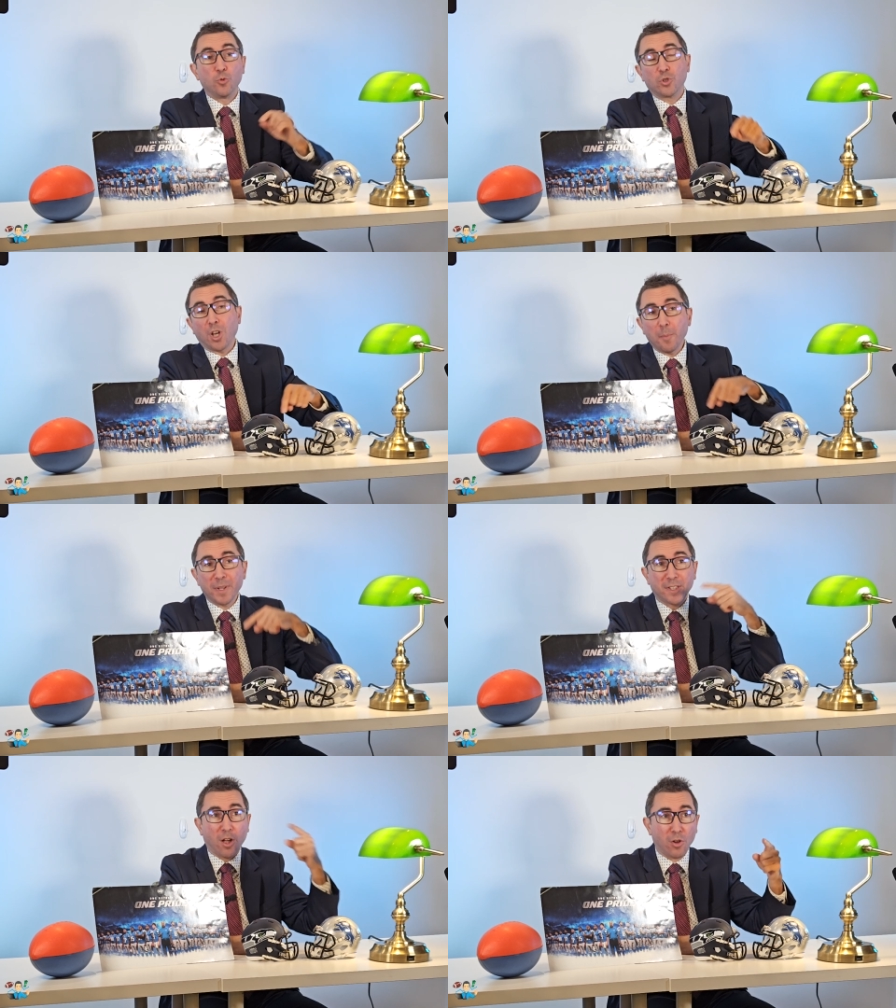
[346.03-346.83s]
To
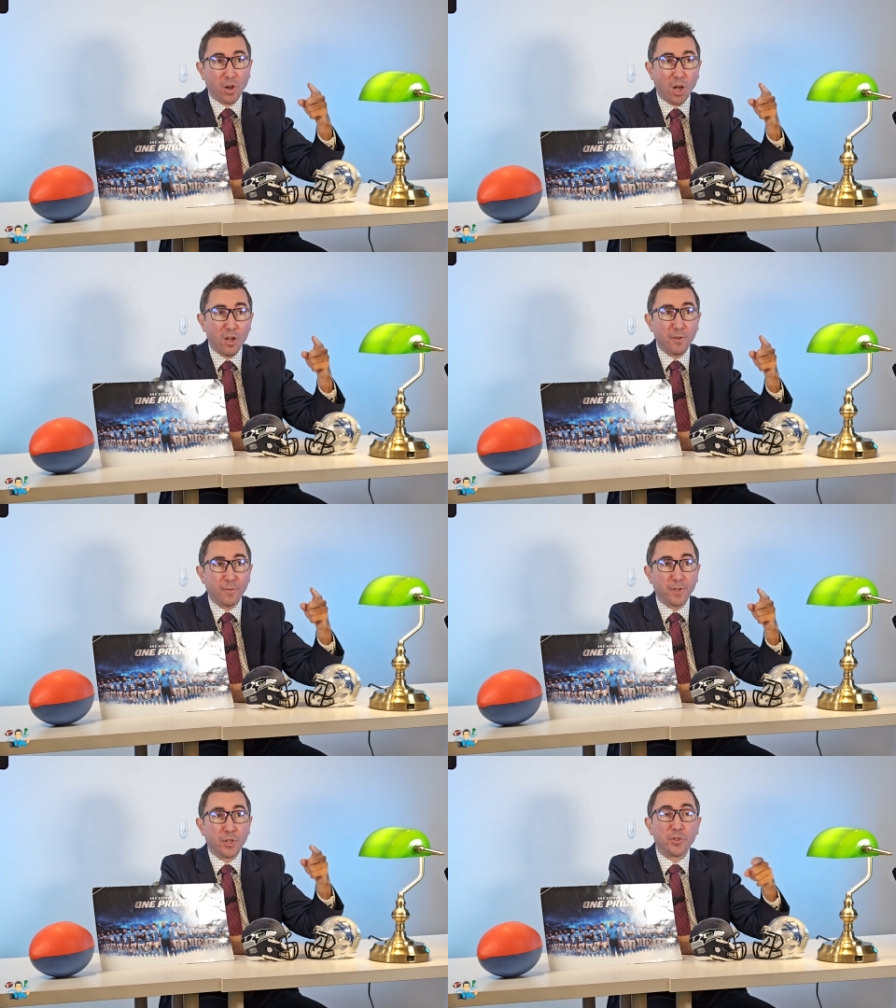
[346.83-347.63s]
top it all
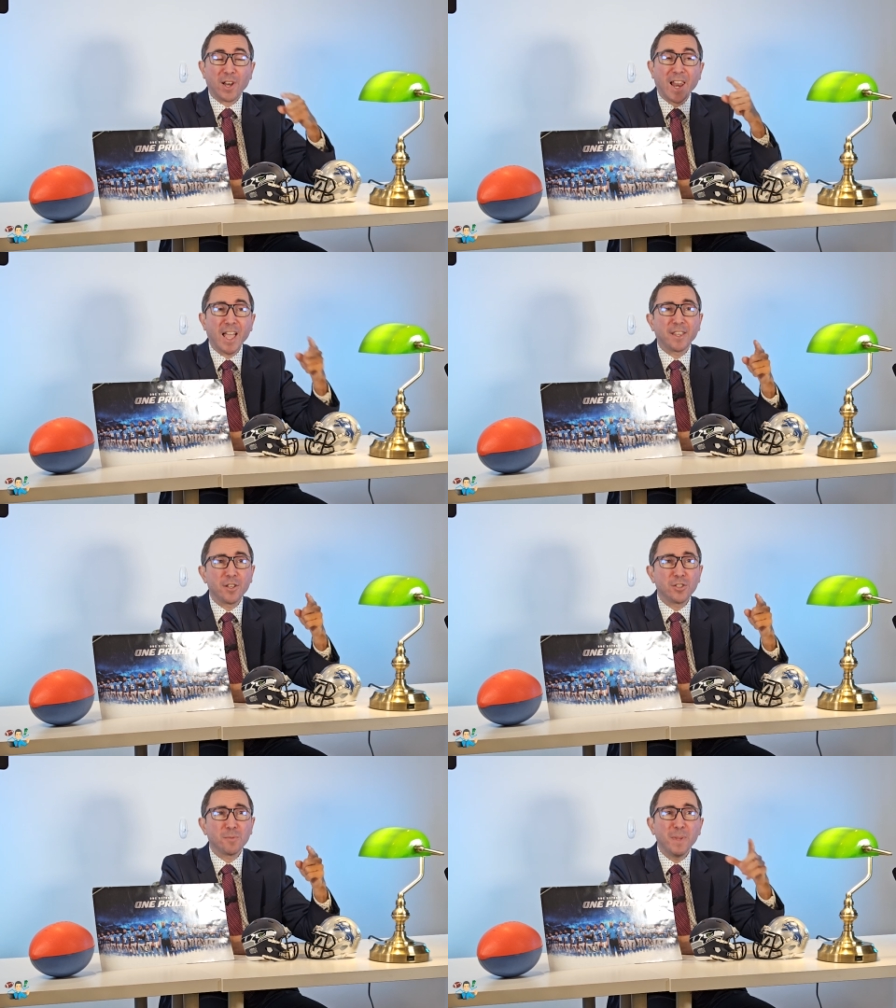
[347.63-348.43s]
off, the
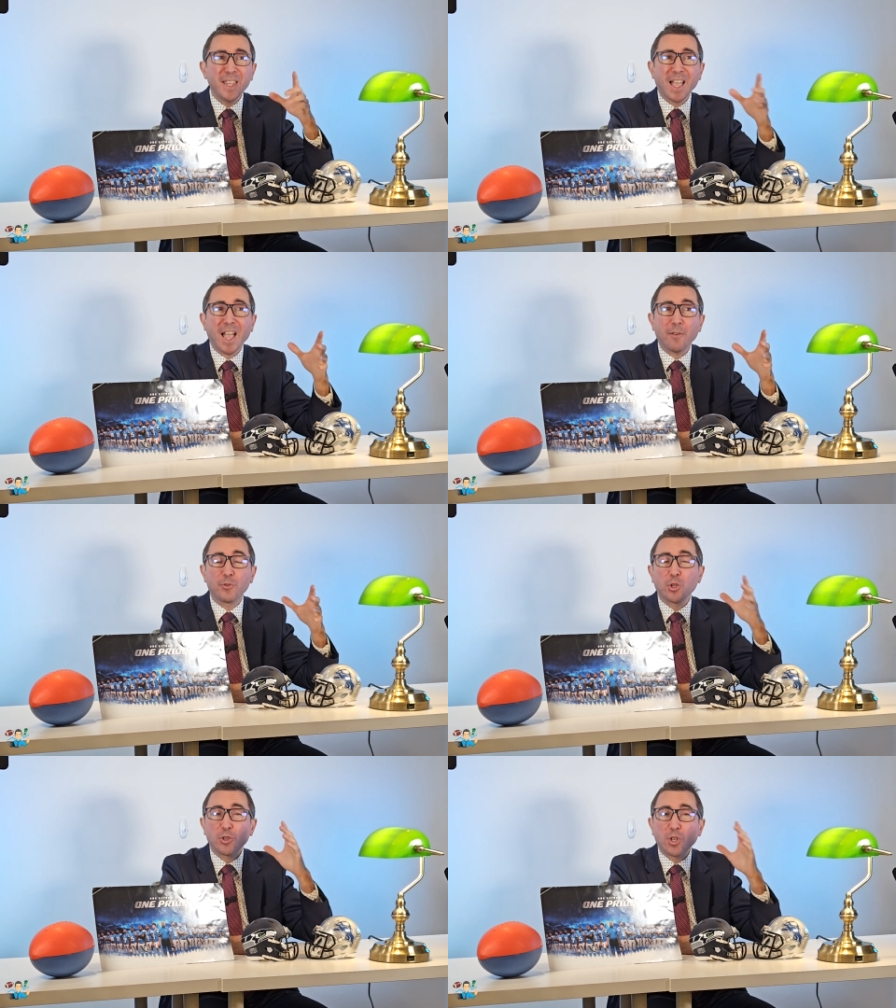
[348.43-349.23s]
Lions may
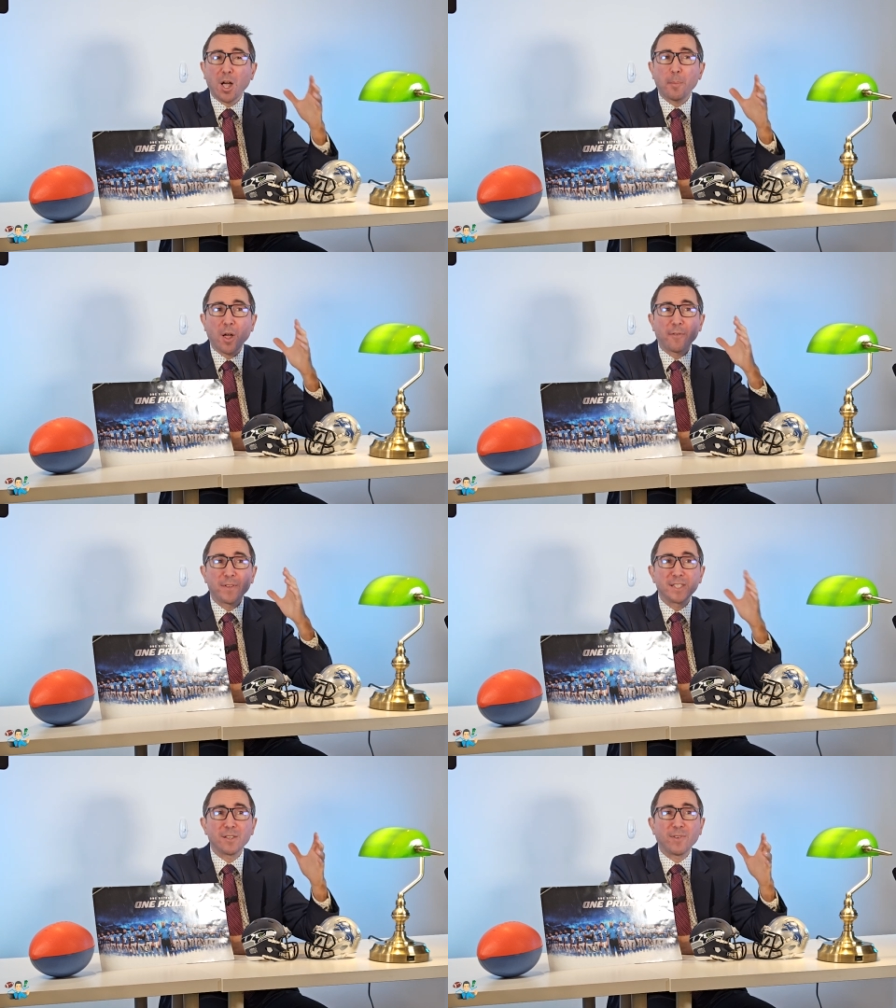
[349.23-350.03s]
have the top
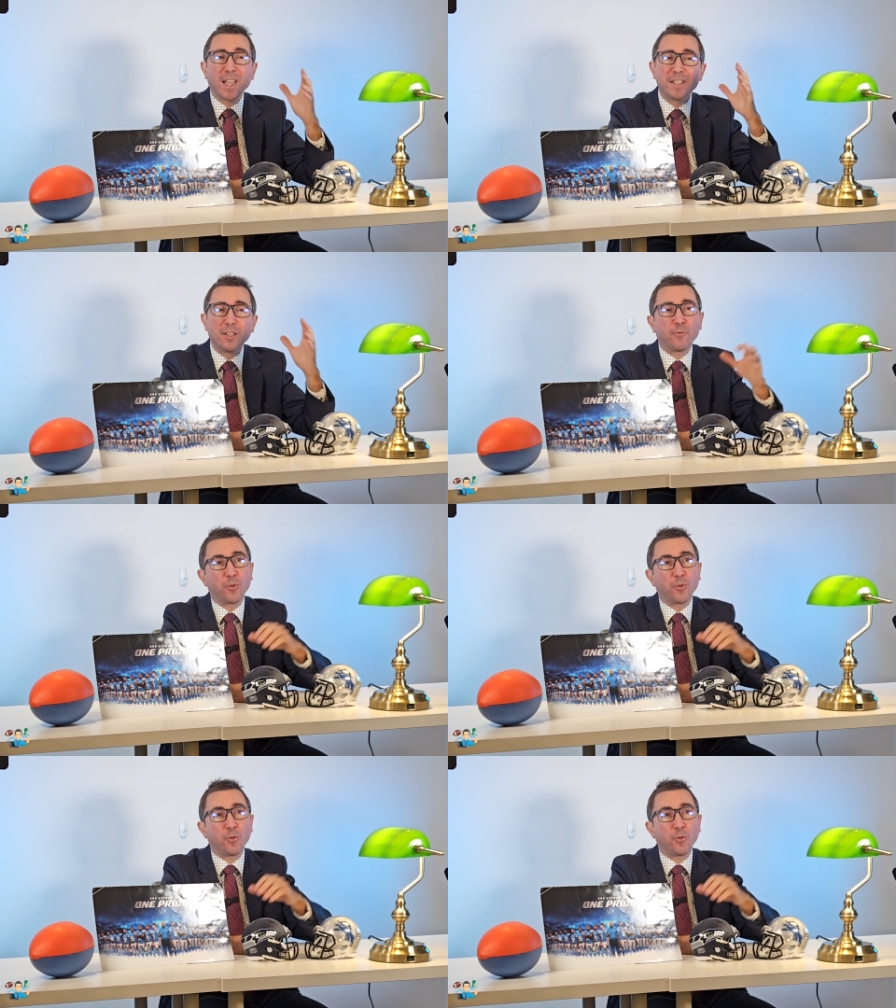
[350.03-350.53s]
offensive line in